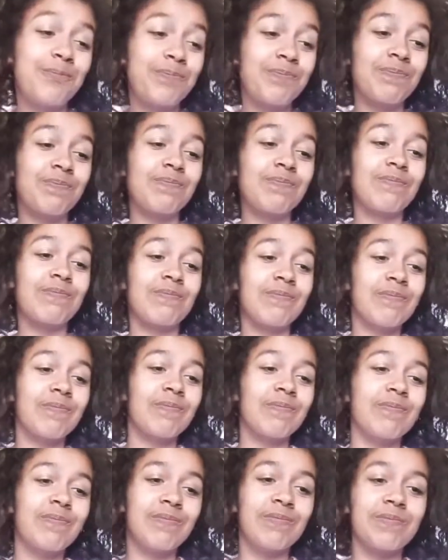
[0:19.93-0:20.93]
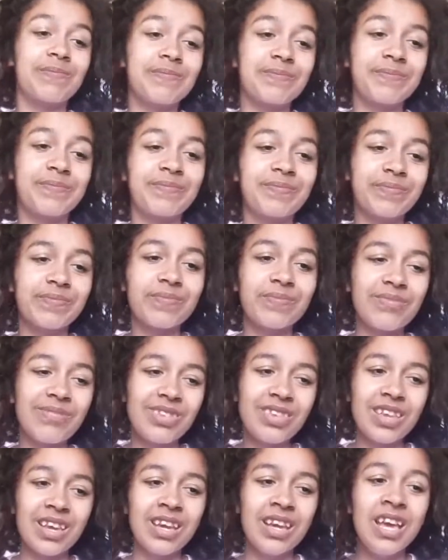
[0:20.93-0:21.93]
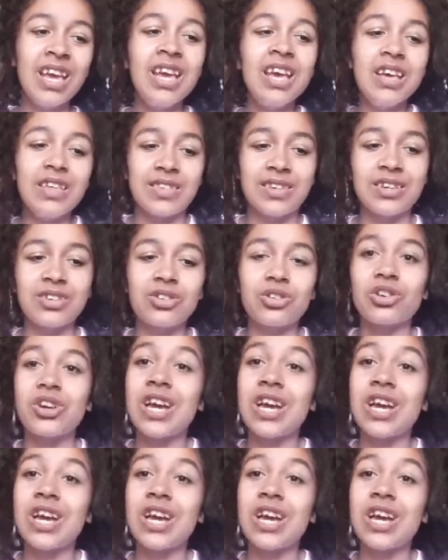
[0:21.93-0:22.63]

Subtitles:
This